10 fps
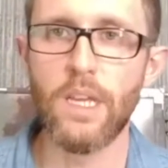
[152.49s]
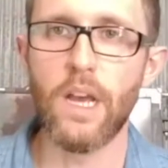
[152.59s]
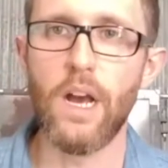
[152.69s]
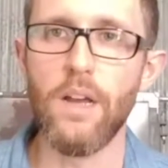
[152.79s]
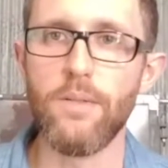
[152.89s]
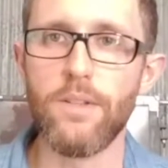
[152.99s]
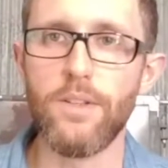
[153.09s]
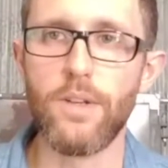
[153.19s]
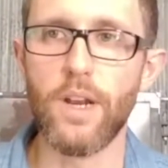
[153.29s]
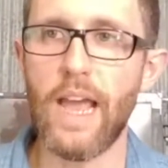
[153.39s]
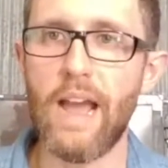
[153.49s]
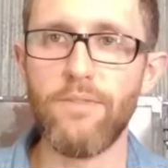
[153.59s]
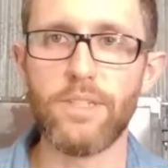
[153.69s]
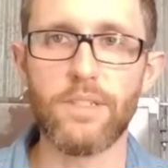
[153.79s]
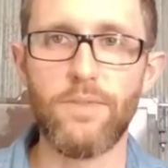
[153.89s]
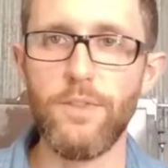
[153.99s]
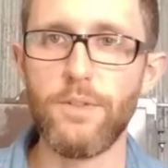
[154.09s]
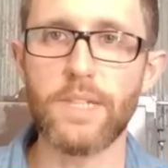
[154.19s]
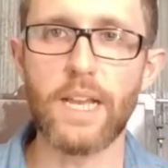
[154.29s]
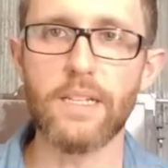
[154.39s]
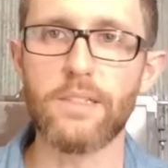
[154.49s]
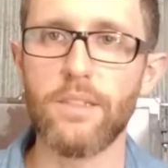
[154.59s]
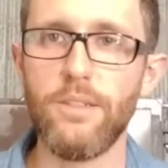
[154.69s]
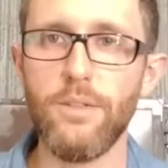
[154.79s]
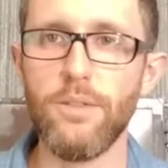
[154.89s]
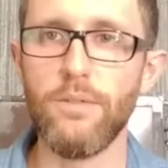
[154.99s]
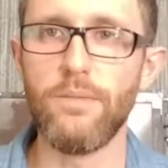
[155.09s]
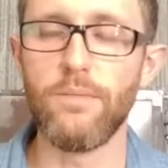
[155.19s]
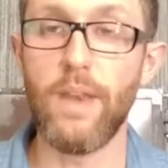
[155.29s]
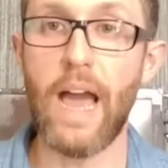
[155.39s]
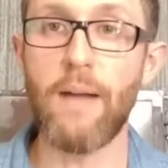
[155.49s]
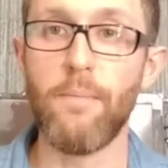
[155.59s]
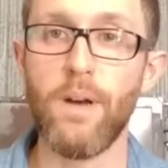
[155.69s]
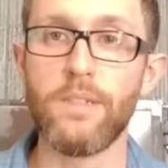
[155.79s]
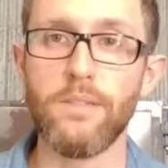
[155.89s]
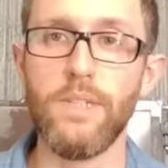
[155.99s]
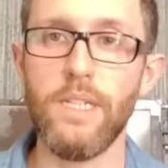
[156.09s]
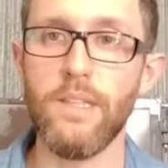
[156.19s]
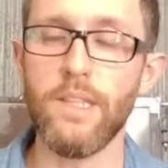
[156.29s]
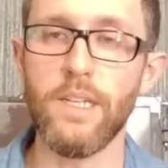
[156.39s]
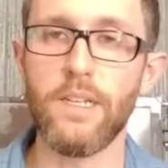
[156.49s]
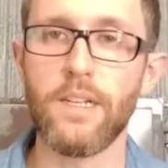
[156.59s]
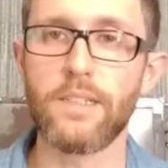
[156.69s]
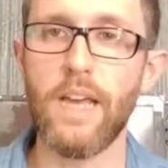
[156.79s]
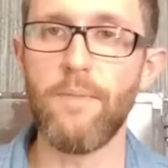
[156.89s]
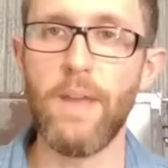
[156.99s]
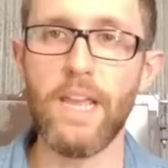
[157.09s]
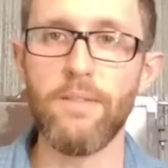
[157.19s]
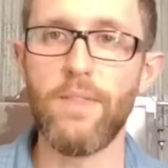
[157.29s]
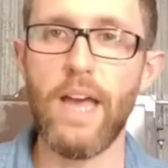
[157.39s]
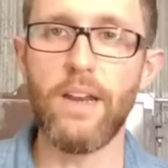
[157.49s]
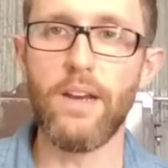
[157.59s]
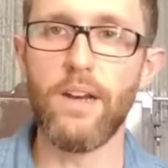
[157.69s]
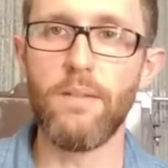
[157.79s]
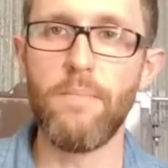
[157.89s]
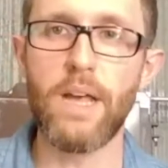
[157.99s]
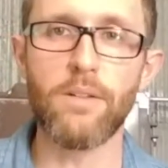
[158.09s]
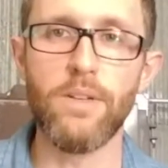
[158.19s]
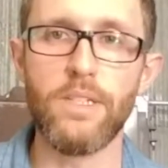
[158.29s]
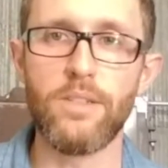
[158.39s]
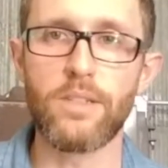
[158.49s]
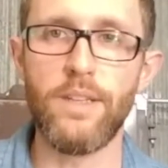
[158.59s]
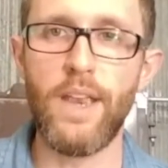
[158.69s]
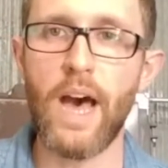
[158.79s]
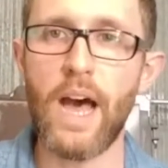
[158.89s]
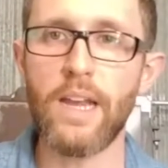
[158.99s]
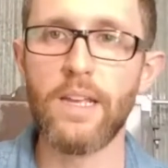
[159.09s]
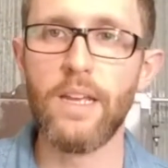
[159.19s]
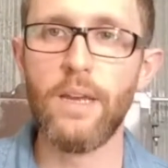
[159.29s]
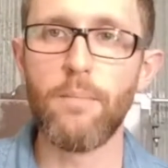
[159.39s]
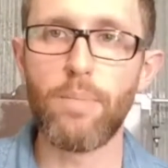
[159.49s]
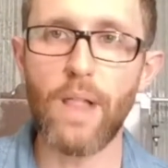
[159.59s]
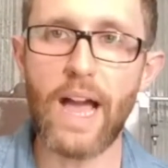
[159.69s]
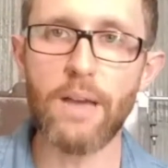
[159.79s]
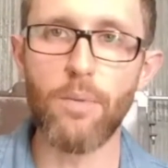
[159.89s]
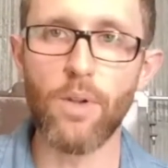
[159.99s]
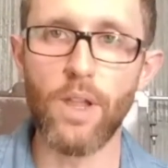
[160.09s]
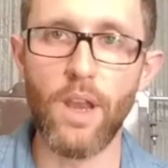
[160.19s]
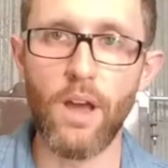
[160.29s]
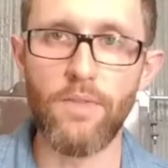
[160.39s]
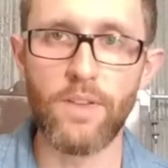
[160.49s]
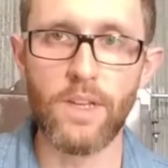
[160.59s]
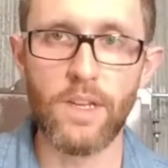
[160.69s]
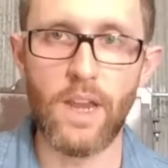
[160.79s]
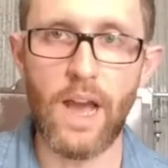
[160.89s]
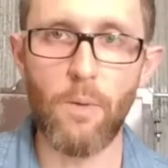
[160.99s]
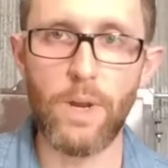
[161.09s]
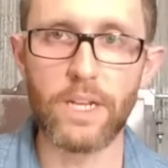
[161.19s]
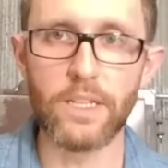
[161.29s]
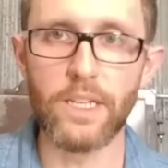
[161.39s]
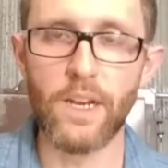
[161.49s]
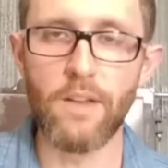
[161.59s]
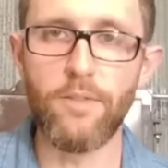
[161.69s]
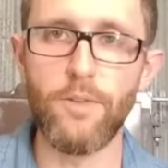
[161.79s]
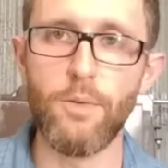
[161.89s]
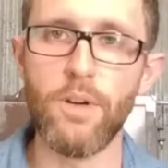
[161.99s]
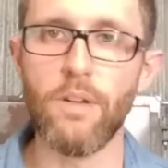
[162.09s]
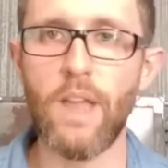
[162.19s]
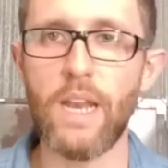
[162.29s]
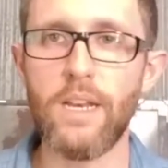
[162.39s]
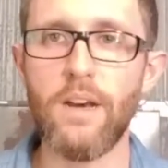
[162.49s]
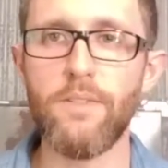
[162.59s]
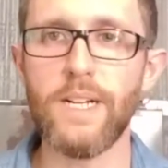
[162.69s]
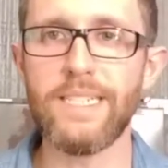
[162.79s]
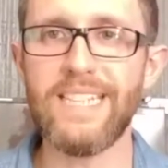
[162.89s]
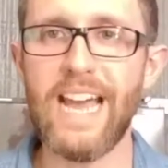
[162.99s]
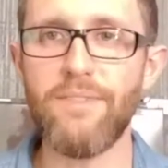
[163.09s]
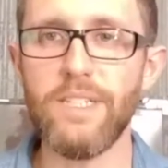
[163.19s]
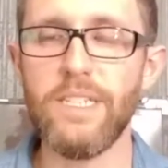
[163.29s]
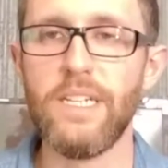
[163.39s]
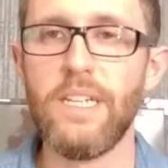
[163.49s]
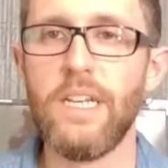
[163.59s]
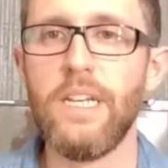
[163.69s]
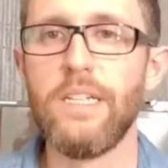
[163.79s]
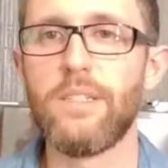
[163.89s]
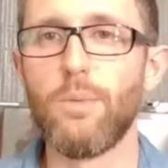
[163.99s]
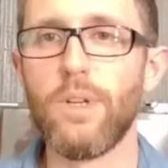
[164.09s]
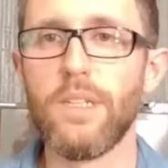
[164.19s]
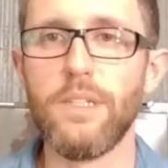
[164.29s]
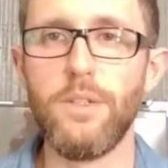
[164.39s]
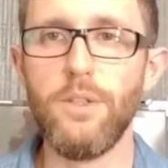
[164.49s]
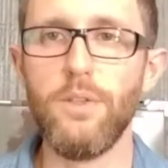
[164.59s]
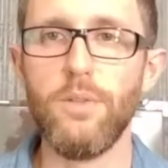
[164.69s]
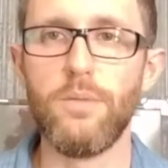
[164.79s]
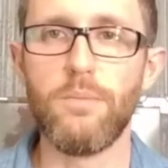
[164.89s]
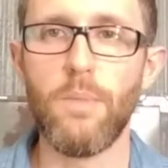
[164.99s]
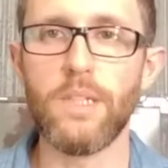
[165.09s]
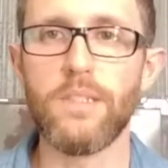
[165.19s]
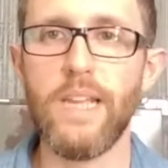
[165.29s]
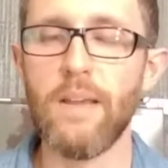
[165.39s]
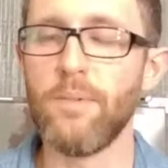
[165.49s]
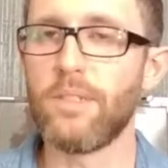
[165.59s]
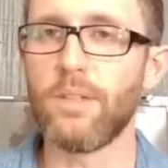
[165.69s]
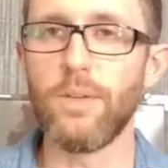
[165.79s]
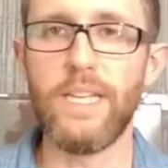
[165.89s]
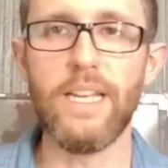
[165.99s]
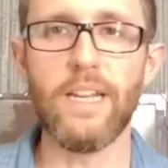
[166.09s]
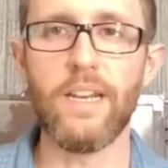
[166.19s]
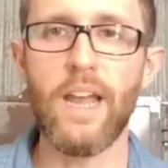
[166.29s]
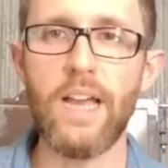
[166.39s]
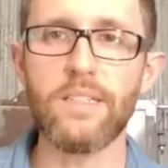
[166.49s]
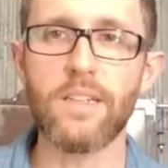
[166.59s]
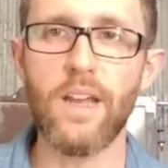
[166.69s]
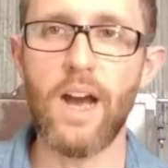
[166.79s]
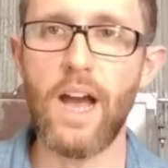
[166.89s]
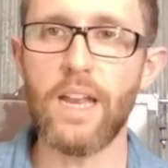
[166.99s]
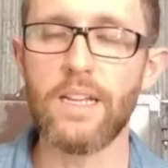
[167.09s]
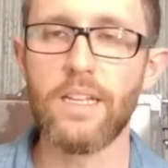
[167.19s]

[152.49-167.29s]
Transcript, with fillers: uh, you're going to have just a few seconds to do not much of anything because that that uh, metal is just not pliable enough, not wiggly enough, if you will, not enough like taffy to really do much damage. So get it nice and hot.